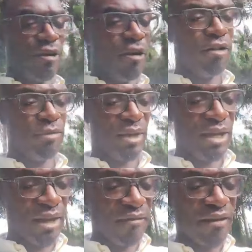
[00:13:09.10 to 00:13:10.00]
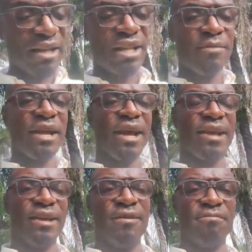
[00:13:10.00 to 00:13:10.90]
called me, they invited me and I
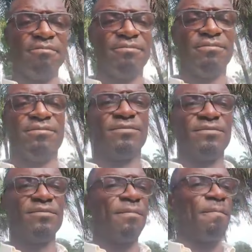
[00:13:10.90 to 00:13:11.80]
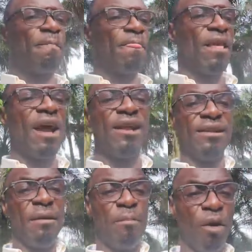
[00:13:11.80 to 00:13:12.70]
came.
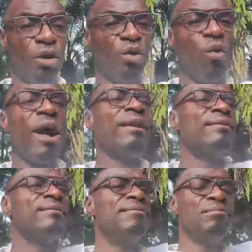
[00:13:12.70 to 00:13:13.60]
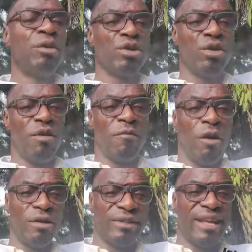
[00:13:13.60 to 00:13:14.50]
And they poured one bottle of
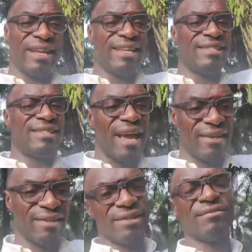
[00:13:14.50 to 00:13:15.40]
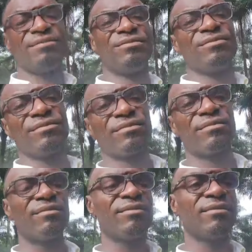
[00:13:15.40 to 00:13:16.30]
hot drink inside
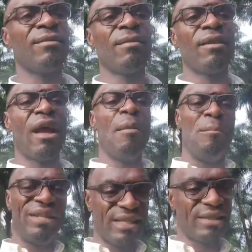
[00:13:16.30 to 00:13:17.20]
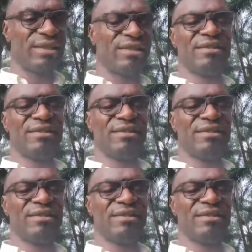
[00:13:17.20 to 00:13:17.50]
and beat it.